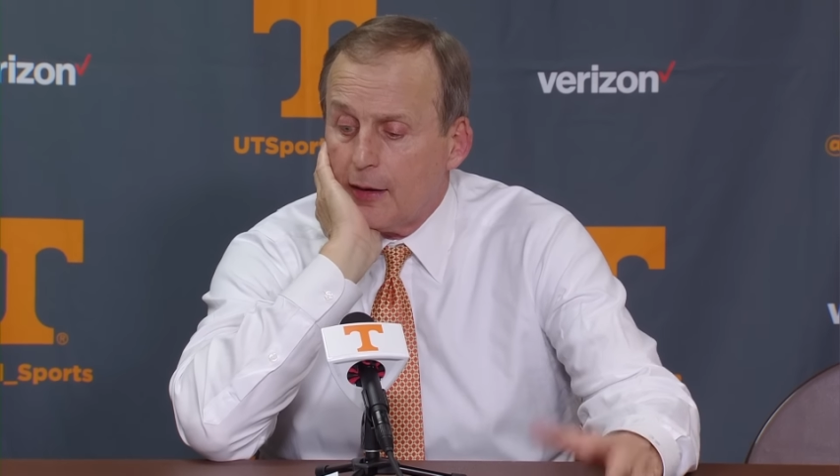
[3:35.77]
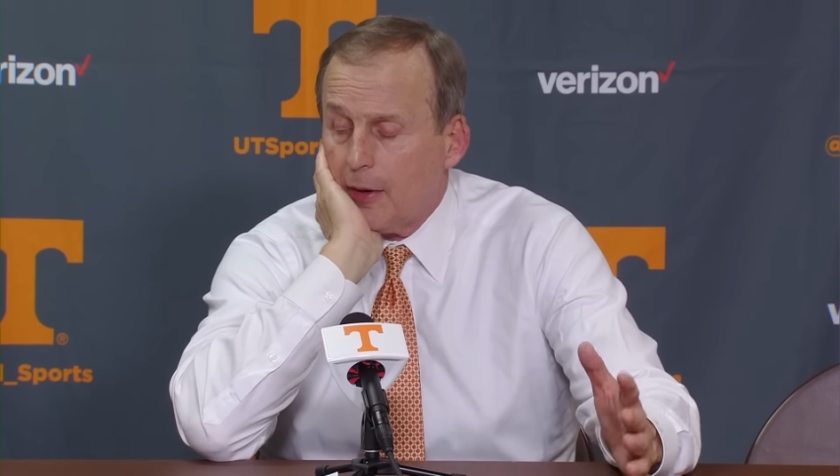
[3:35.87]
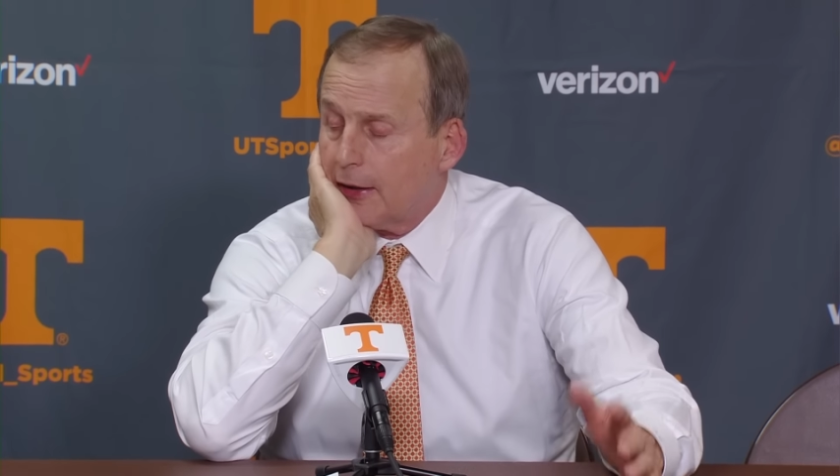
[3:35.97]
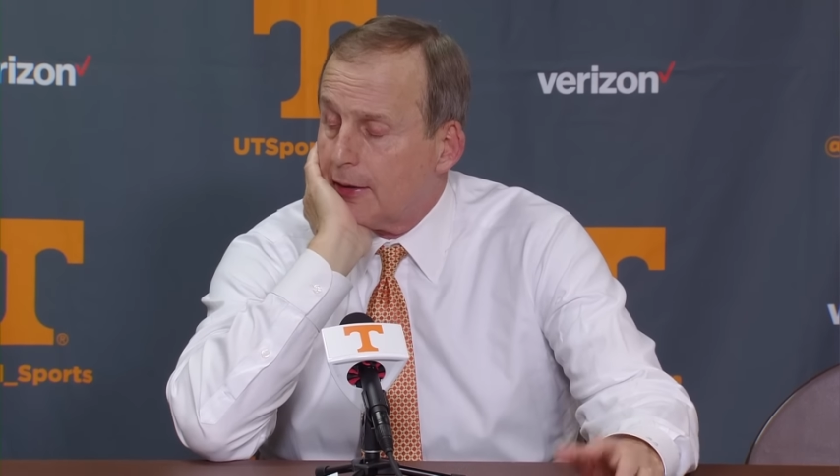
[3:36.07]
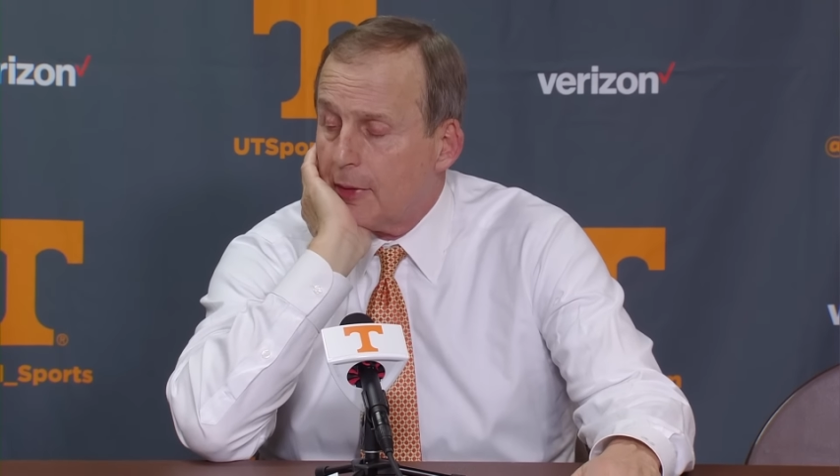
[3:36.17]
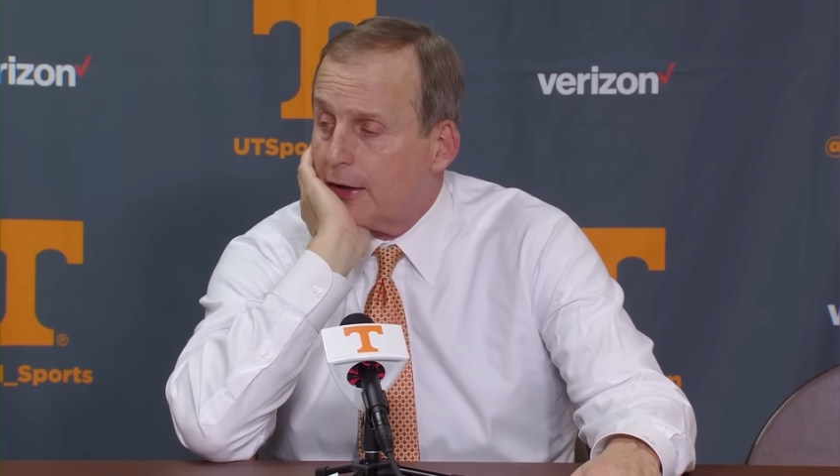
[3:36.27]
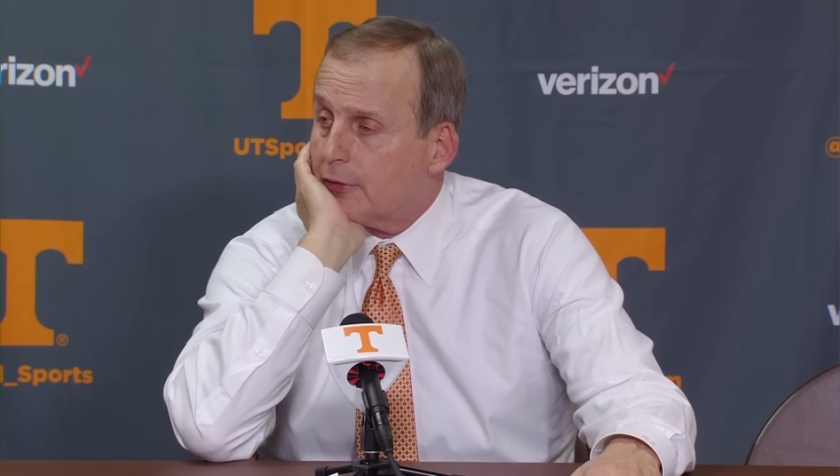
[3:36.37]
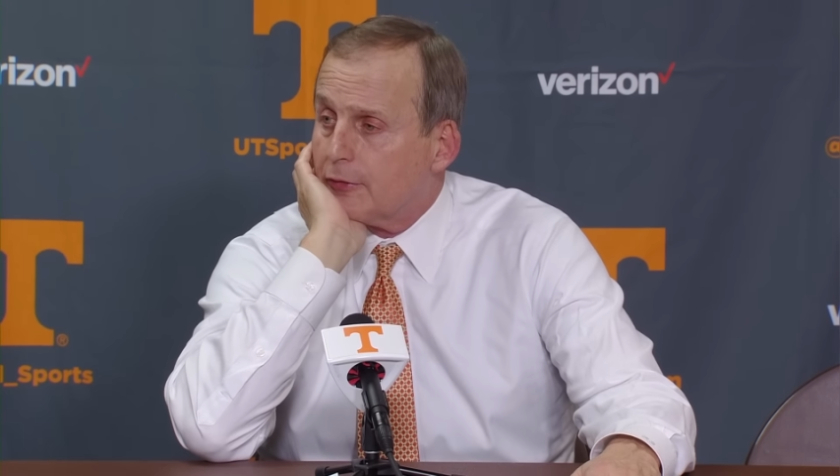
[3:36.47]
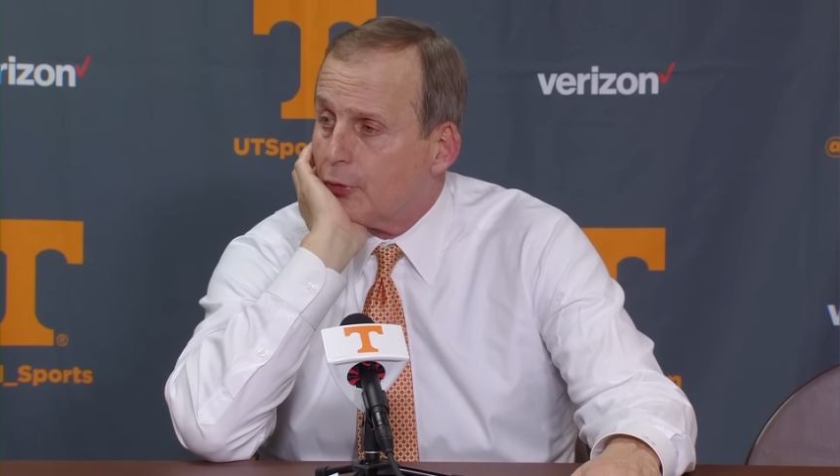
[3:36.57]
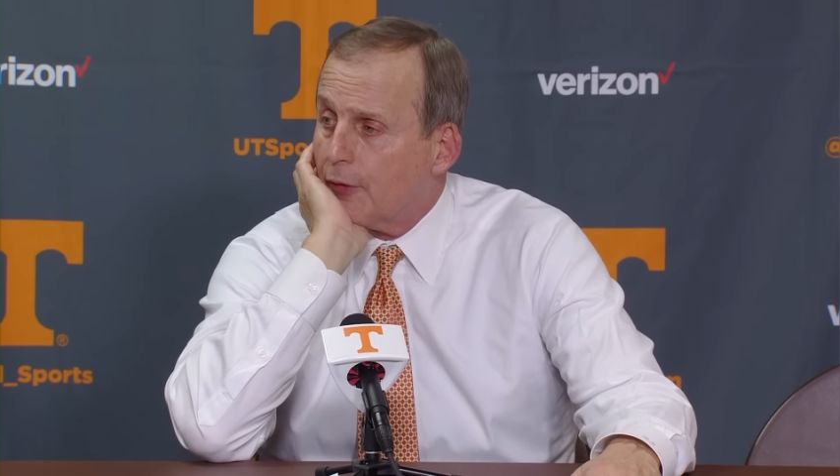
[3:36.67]
and Lamonte made a
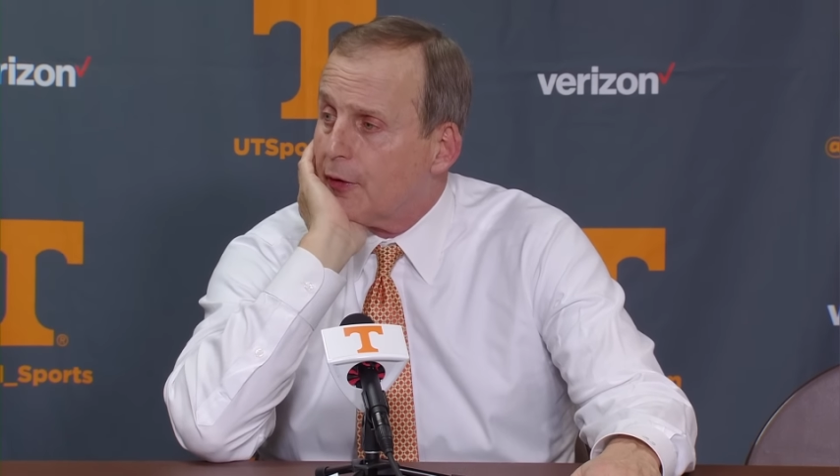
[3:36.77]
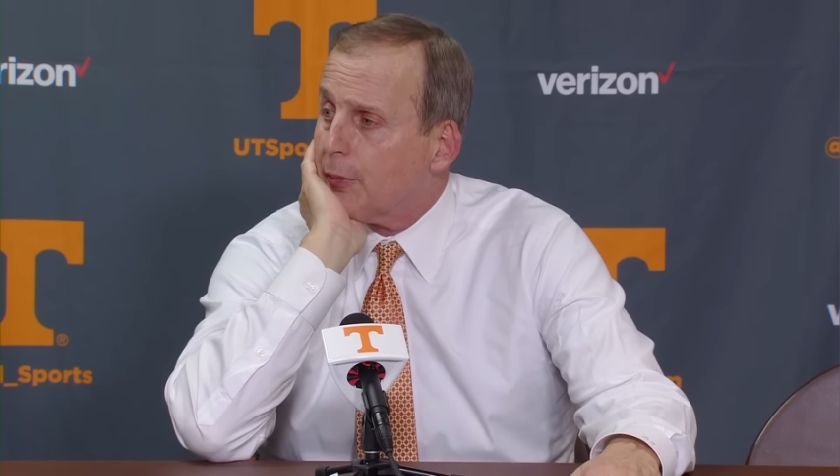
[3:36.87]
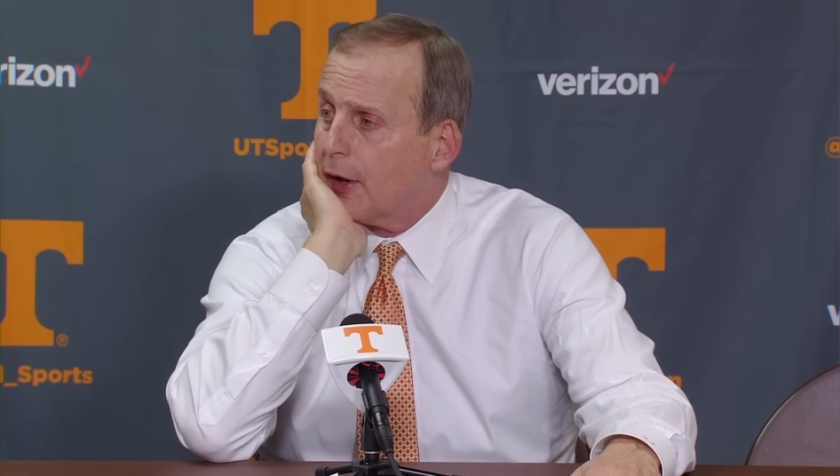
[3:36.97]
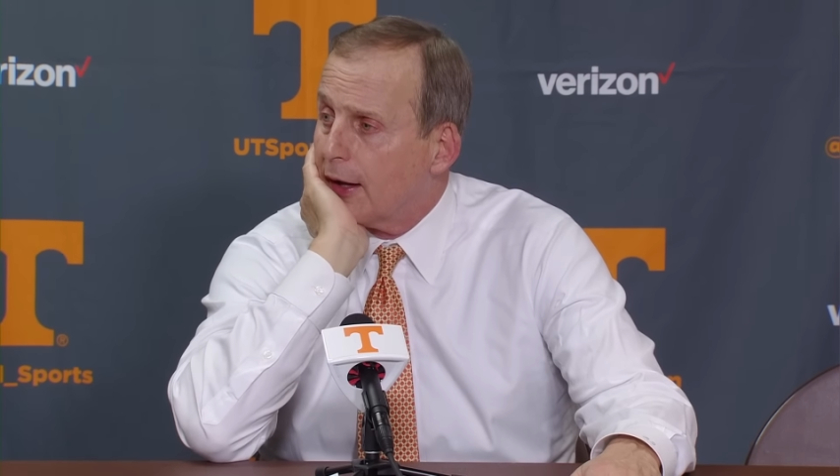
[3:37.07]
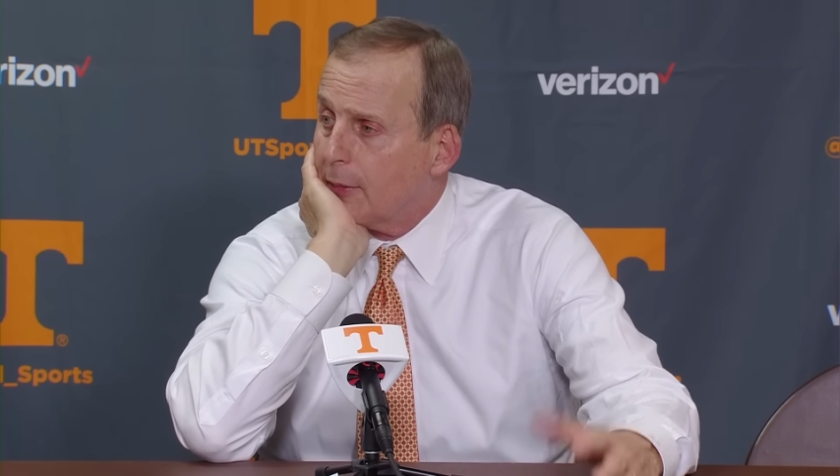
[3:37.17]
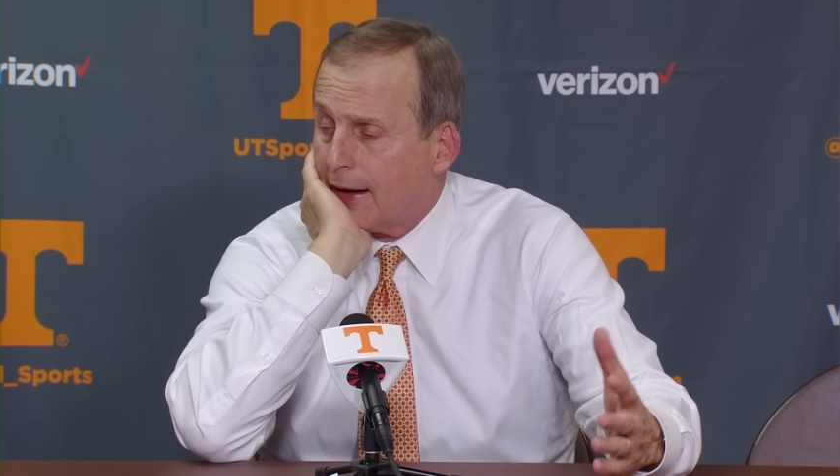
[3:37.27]
terrific play.